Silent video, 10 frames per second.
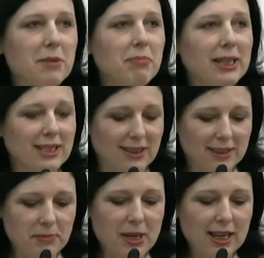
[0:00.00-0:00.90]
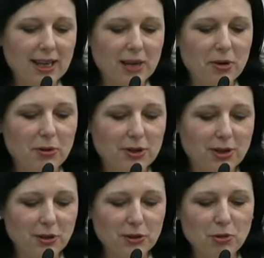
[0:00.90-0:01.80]
But speaking about
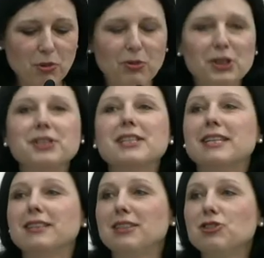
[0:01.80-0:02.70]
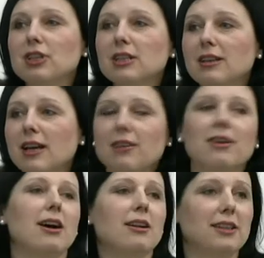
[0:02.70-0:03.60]
consumer policy in digital era,